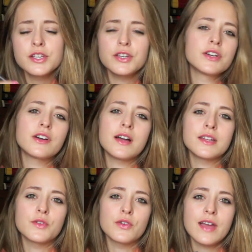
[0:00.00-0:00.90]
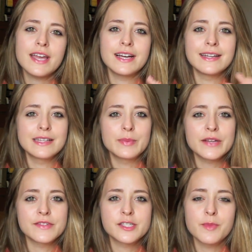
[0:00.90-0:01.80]
so you can kind of create a little
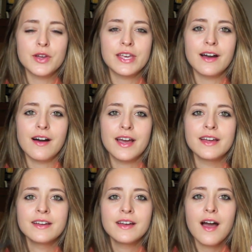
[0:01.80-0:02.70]
bit of a smoky eye